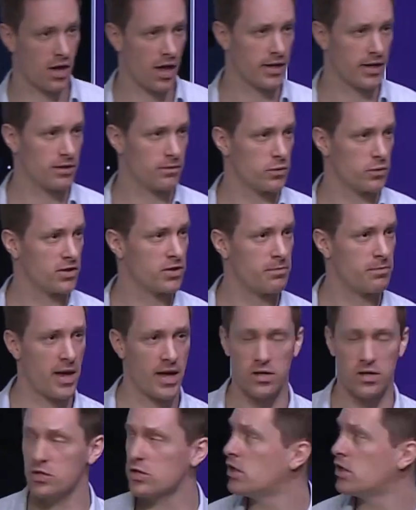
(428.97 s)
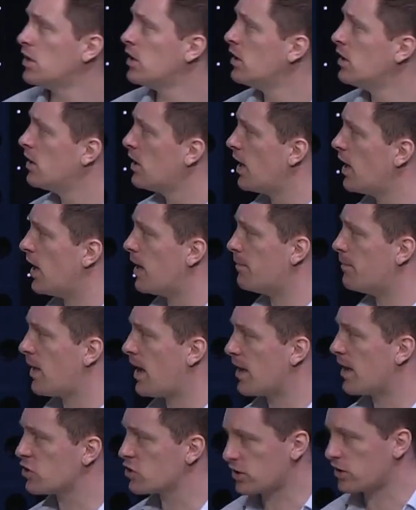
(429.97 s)
like and what this page
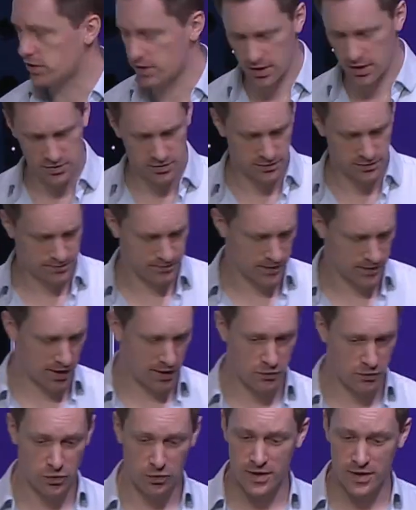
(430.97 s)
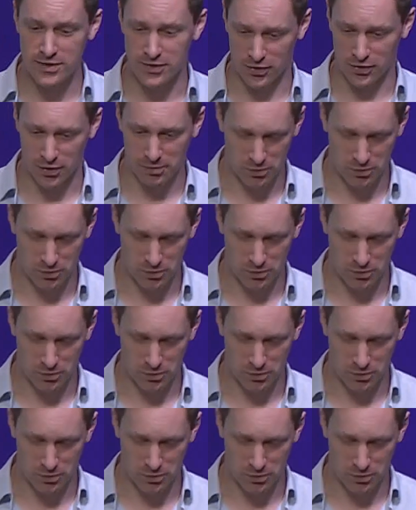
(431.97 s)
actually does. And I've created an